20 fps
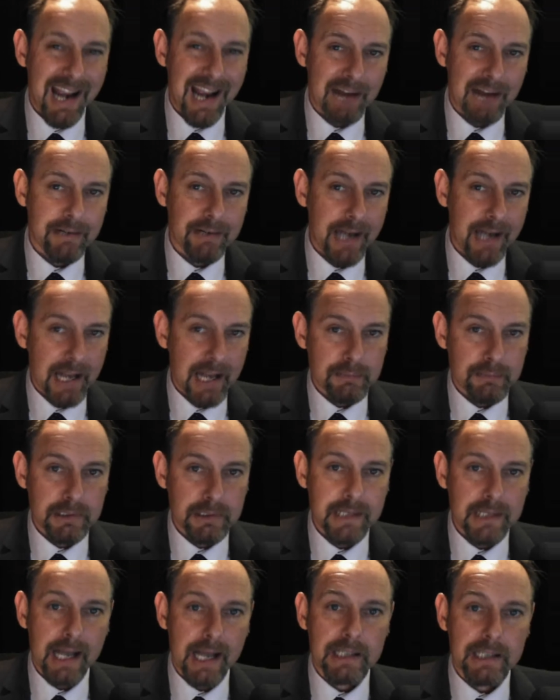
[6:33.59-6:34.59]
Eric
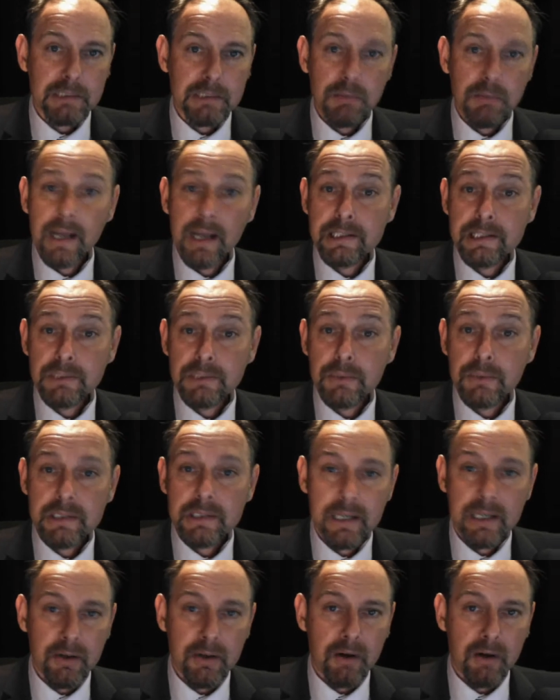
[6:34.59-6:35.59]
Edmond explained to us
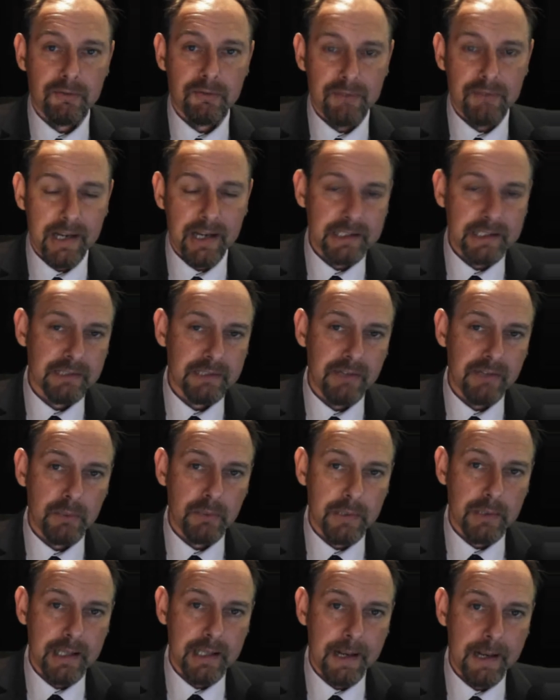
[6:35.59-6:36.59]
in our interview
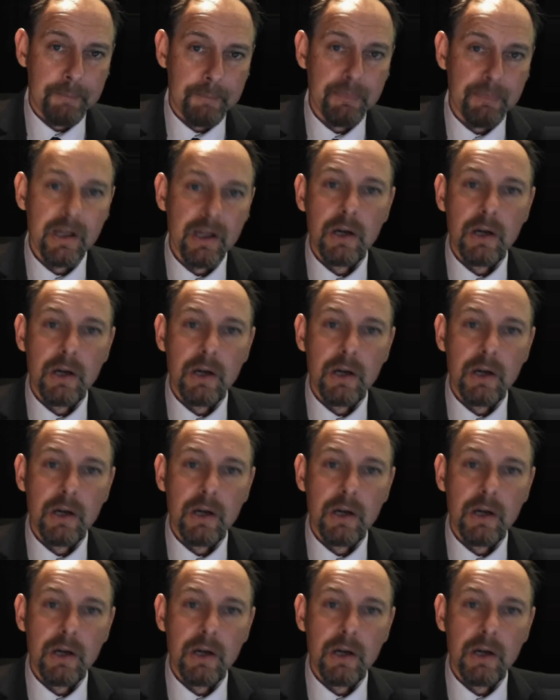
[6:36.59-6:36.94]
with him,